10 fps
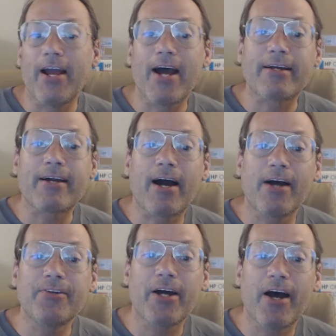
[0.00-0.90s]
They had a
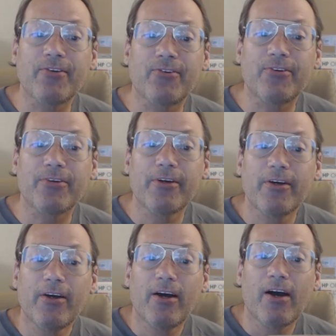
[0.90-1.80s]
contest
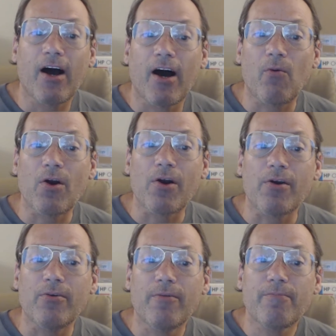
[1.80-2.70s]
uh,
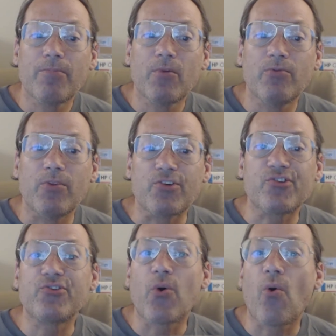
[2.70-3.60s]
where the
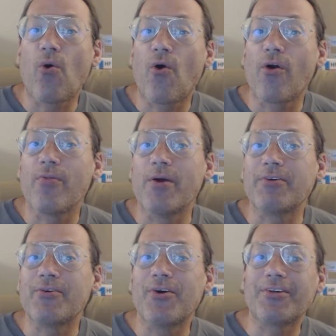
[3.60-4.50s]
store
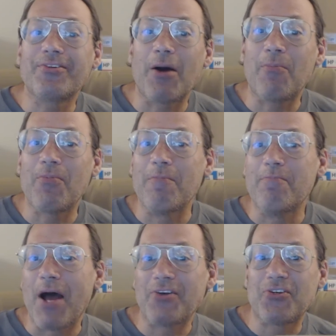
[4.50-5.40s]
that cooked up
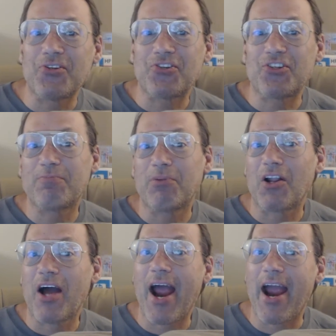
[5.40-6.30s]
the best
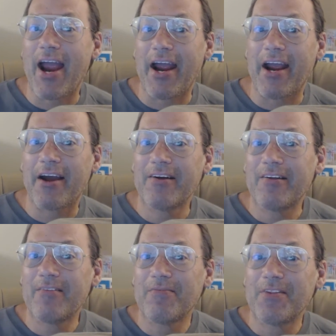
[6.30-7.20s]
display
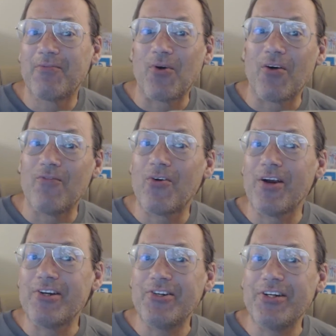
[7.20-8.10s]
for a
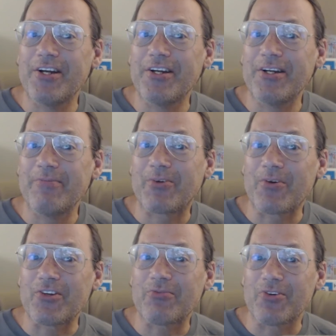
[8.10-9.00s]
very she and him
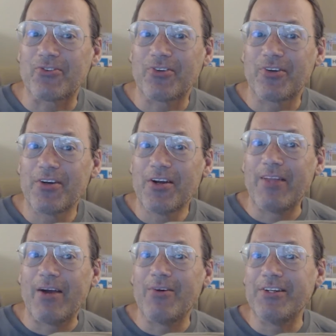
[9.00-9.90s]
Christmas,
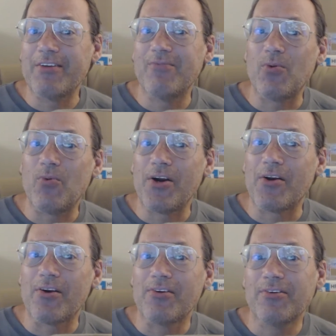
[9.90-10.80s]
they would give the
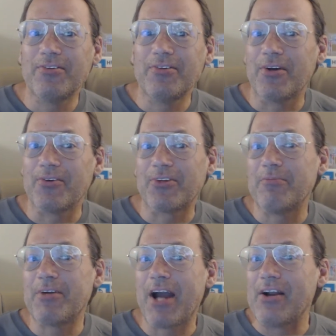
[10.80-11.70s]
winner, you know,
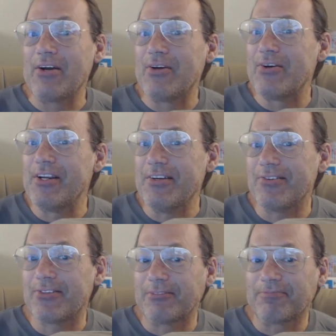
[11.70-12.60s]
some kind of
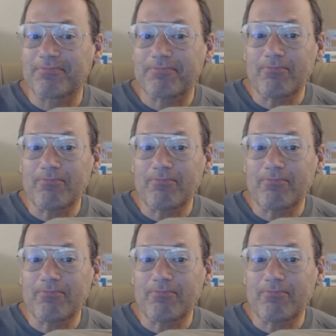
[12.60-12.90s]
goodies.